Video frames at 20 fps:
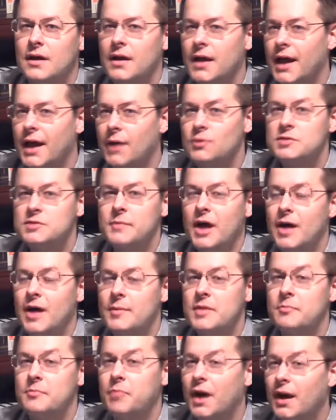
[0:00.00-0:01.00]
How was
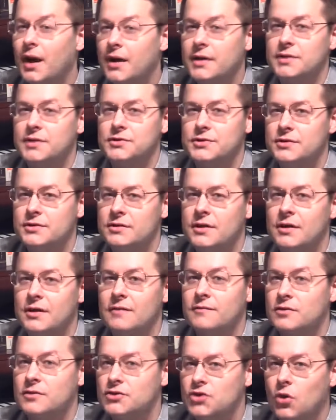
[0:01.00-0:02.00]
Muhammad punished
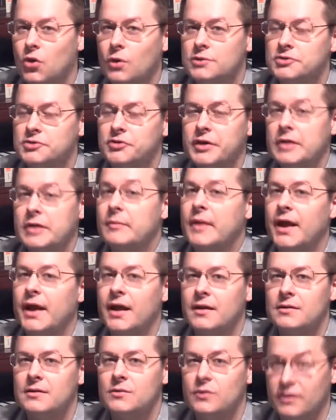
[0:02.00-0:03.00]
for torturing a
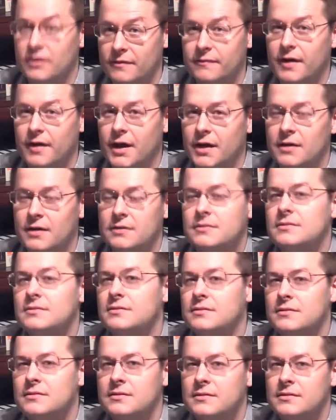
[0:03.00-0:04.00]
man with fire?
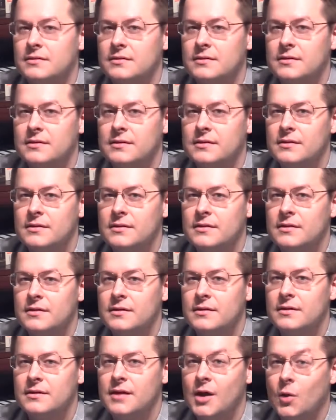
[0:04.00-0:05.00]

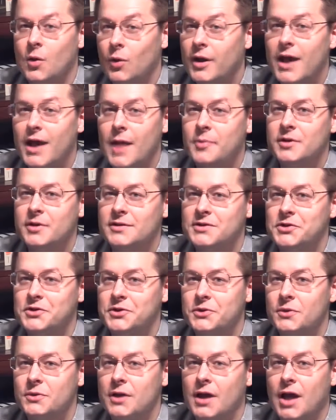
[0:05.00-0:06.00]
What happened
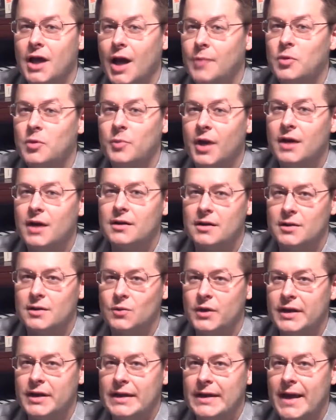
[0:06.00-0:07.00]
to Abu Bakr
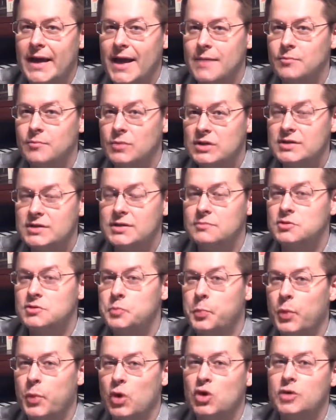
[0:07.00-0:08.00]
when he had Muslims
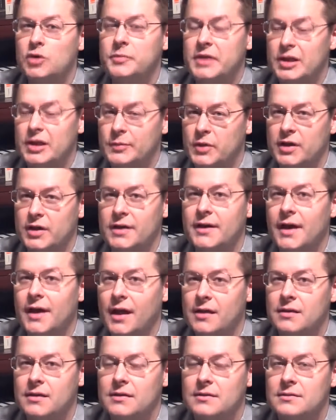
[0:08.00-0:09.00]
burn people to
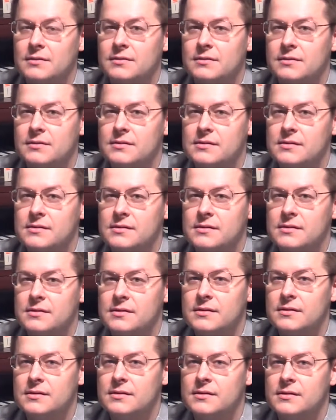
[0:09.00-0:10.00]
death?
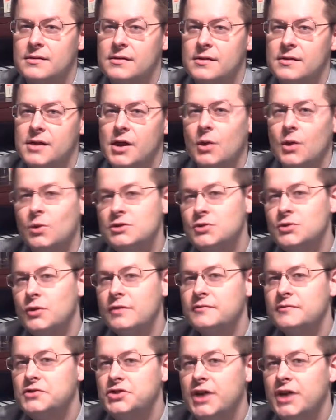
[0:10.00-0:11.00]
What sort
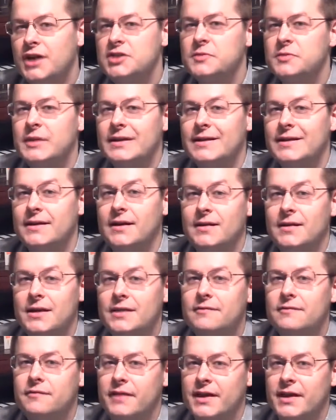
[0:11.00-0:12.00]
of judgment did
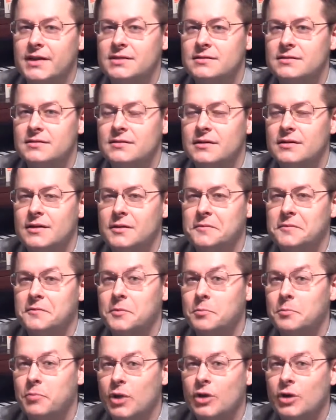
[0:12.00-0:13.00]
Ali face for
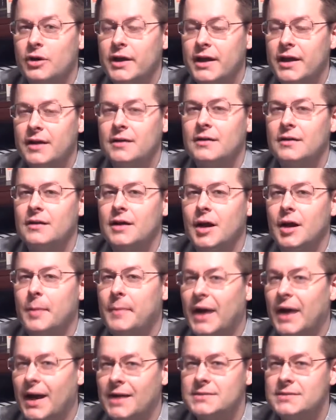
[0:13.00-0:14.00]
burning
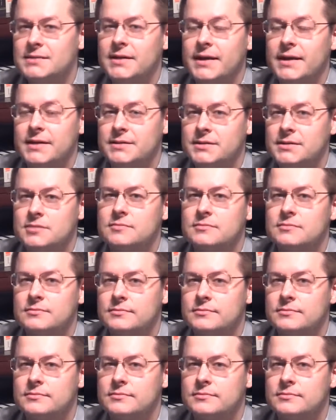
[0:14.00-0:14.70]
apostates?